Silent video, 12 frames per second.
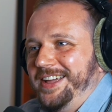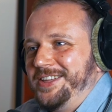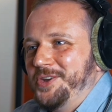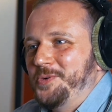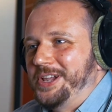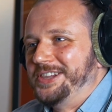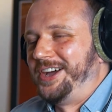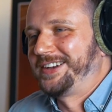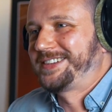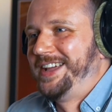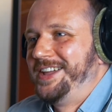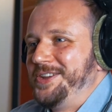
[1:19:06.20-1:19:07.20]
you will
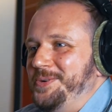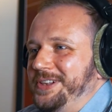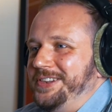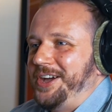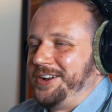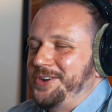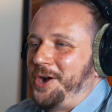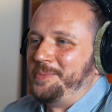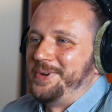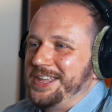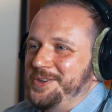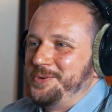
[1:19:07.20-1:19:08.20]
not you will not
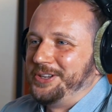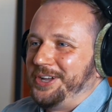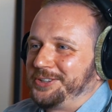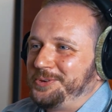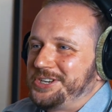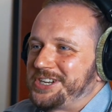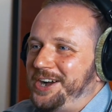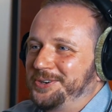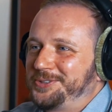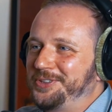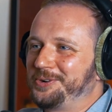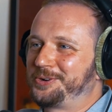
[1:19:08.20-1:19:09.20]
normally you will not reach out
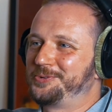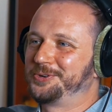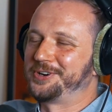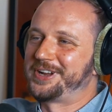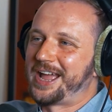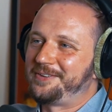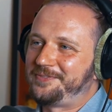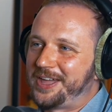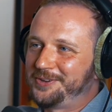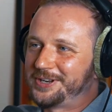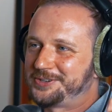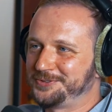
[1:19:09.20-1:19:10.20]
to the recruiter yeah
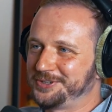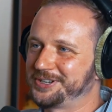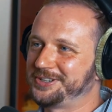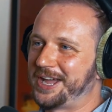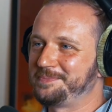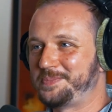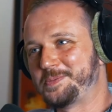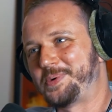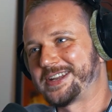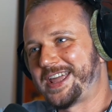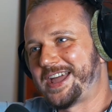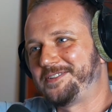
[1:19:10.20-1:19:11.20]
thank you that you declined me
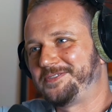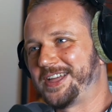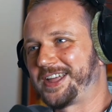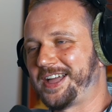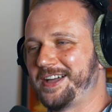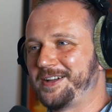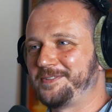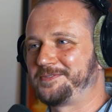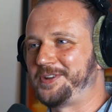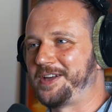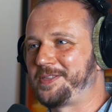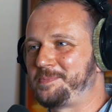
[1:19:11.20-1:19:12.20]
but i have like uh,
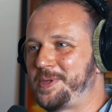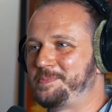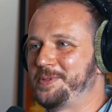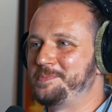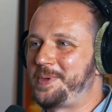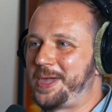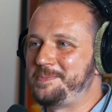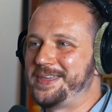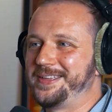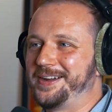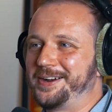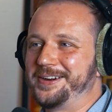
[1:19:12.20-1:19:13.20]
three other people
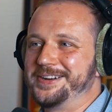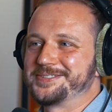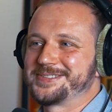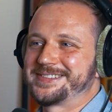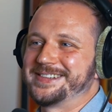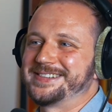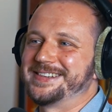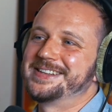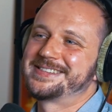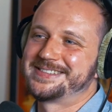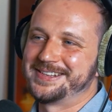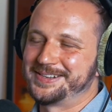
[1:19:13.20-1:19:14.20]
maybe are interested in
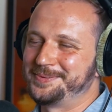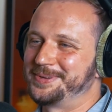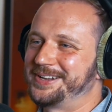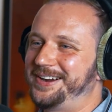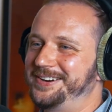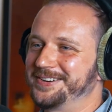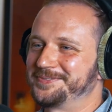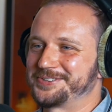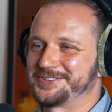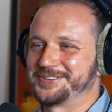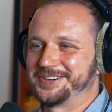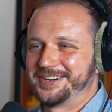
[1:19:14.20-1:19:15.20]
it's a little bit harder for
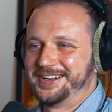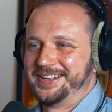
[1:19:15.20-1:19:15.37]
sure